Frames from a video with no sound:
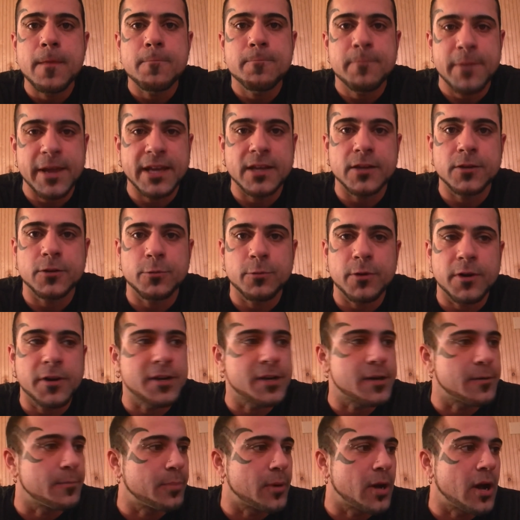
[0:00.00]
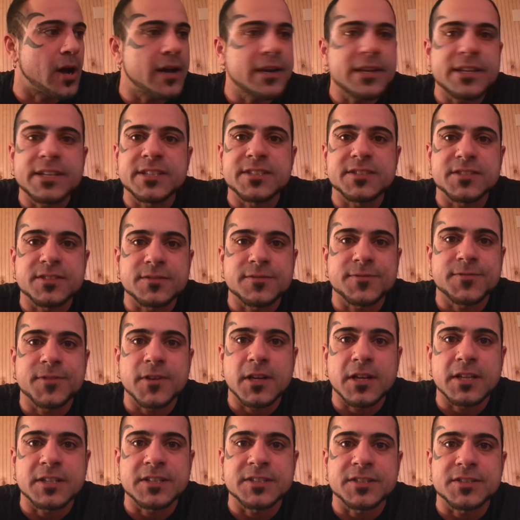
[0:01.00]
Make it to where your body isn't
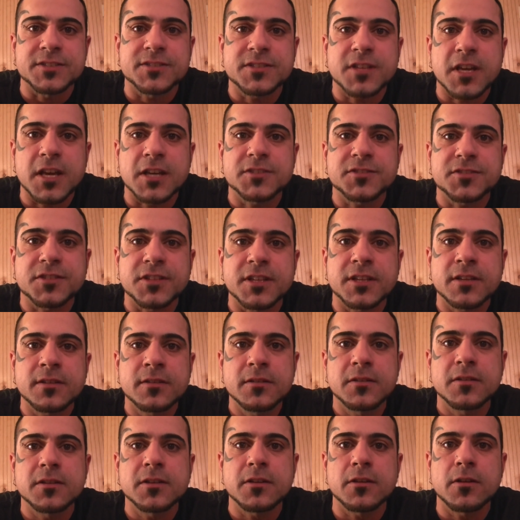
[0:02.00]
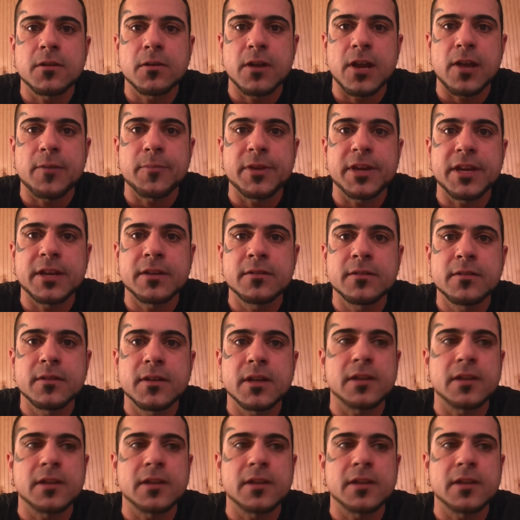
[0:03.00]
fucking disgusting. You know what I mean?